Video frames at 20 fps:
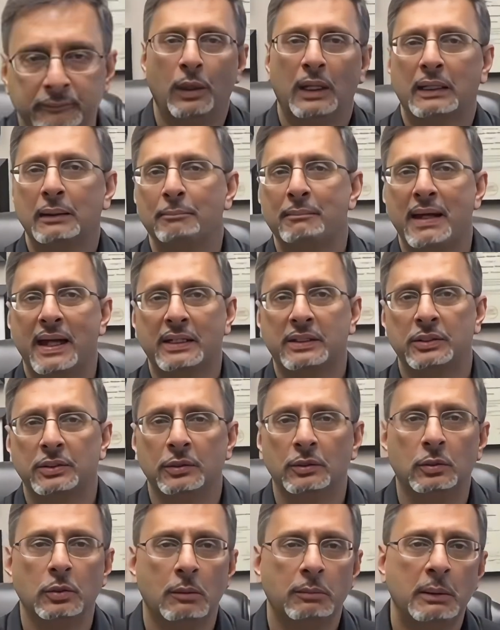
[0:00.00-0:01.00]
Welcome back
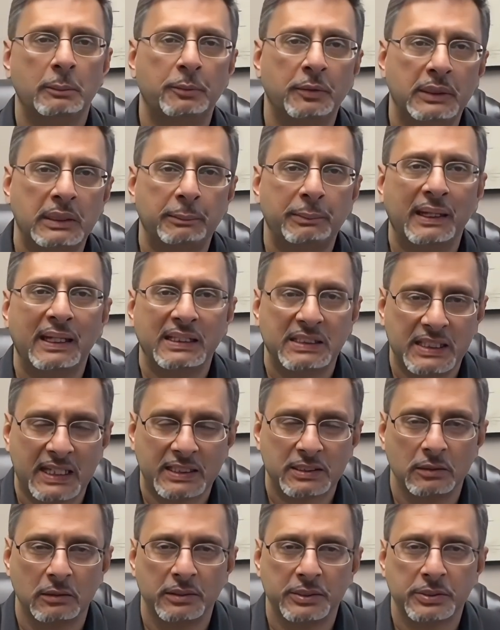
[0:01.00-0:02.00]
to Global Bookkeeping and
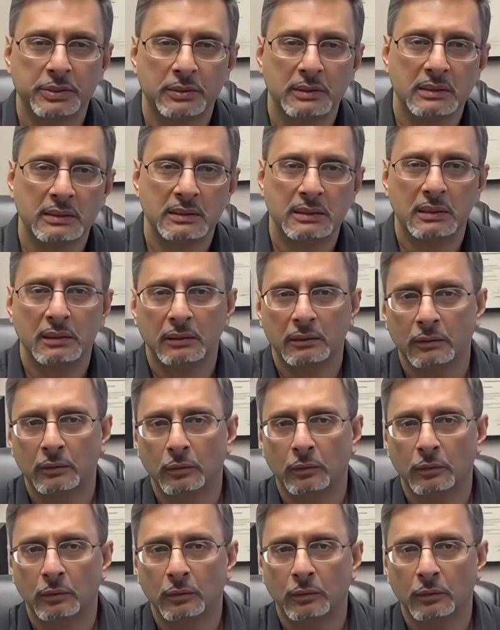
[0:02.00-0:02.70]
Tax Solutions